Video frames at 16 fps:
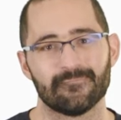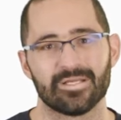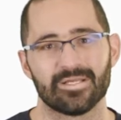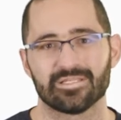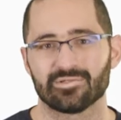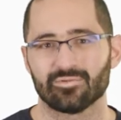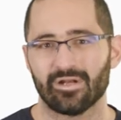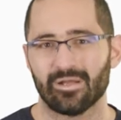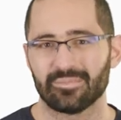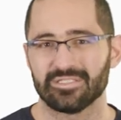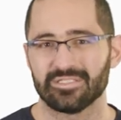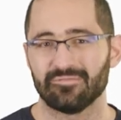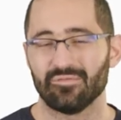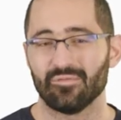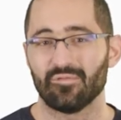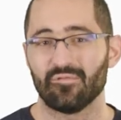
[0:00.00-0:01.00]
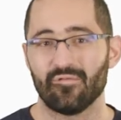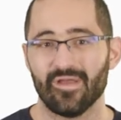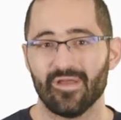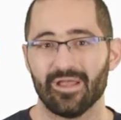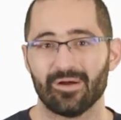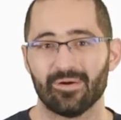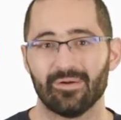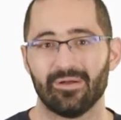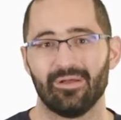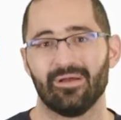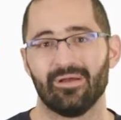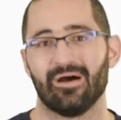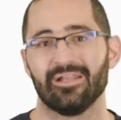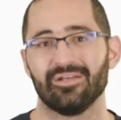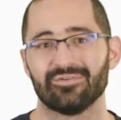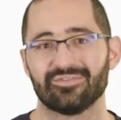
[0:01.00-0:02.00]
So what happens if you fail
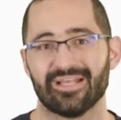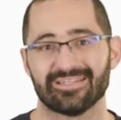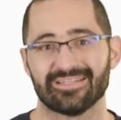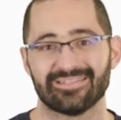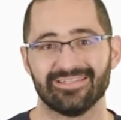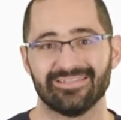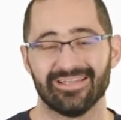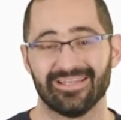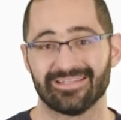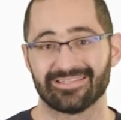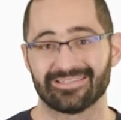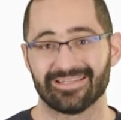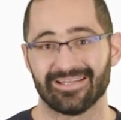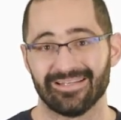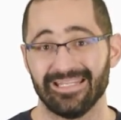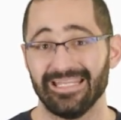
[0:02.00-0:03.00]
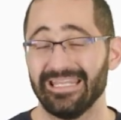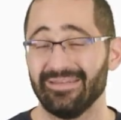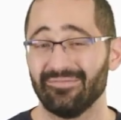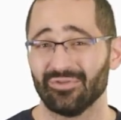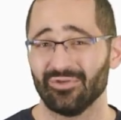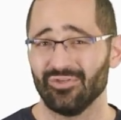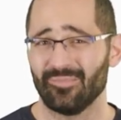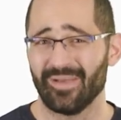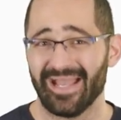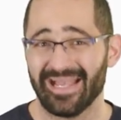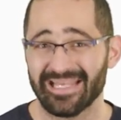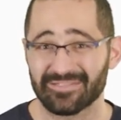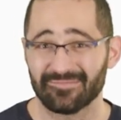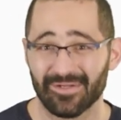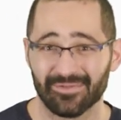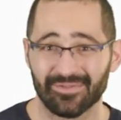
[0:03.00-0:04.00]
on your testing data set, even though you
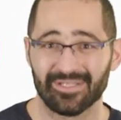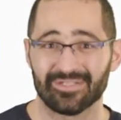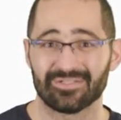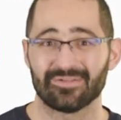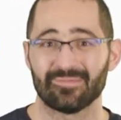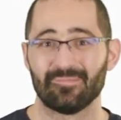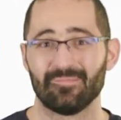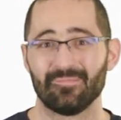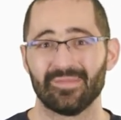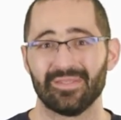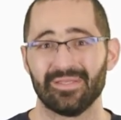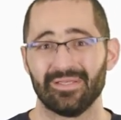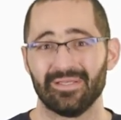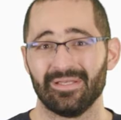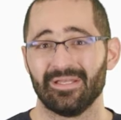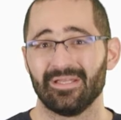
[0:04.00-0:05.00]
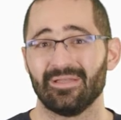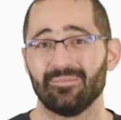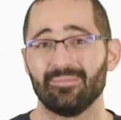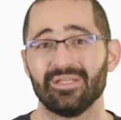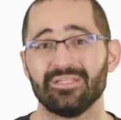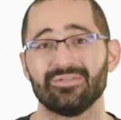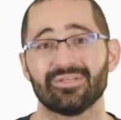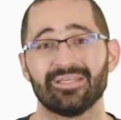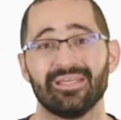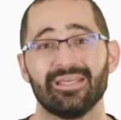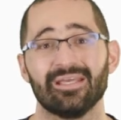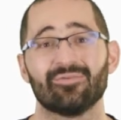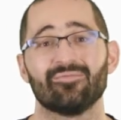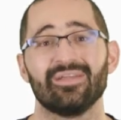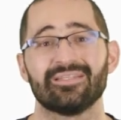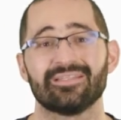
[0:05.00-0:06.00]
pass validation? It means you
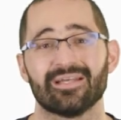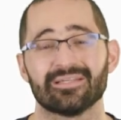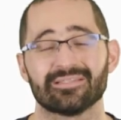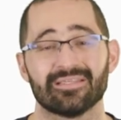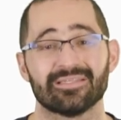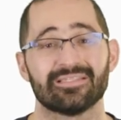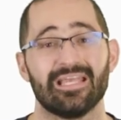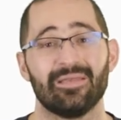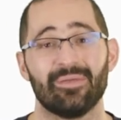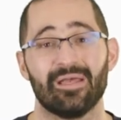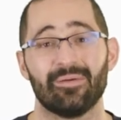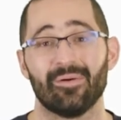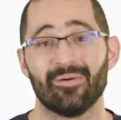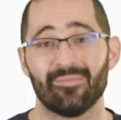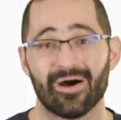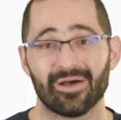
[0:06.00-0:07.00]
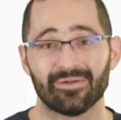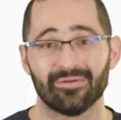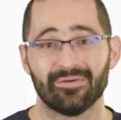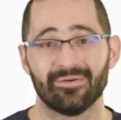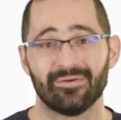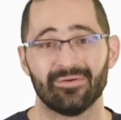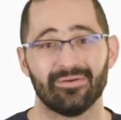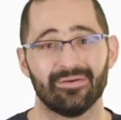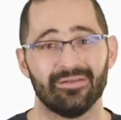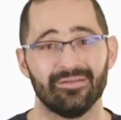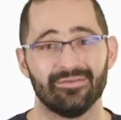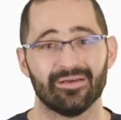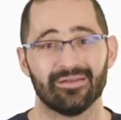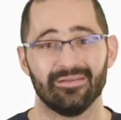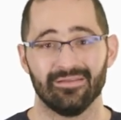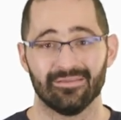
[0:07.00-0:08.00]
can't retest the same ML model. And you
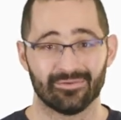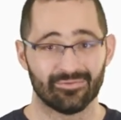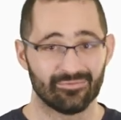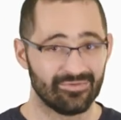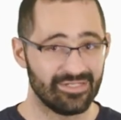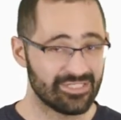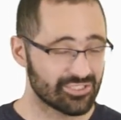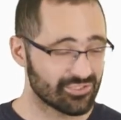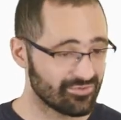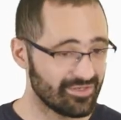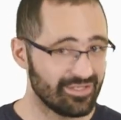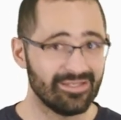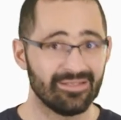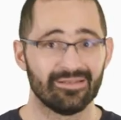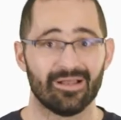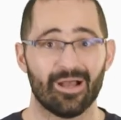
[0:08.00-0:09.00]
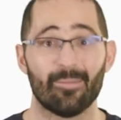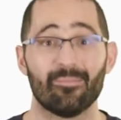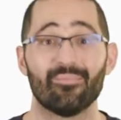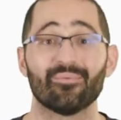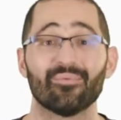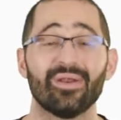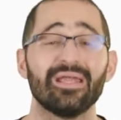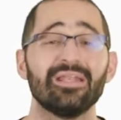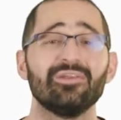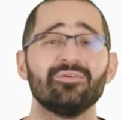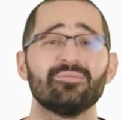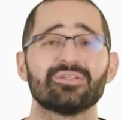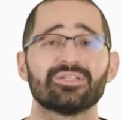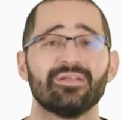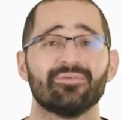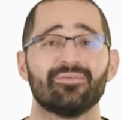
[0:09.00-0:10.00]
got to either retrain a brand new
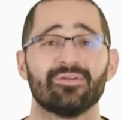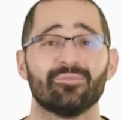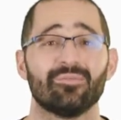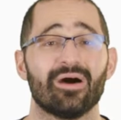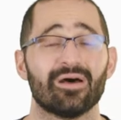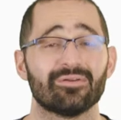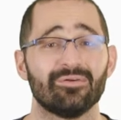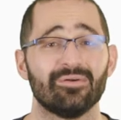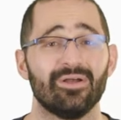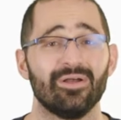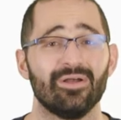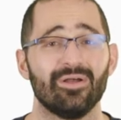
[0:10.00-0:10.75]
machine learning model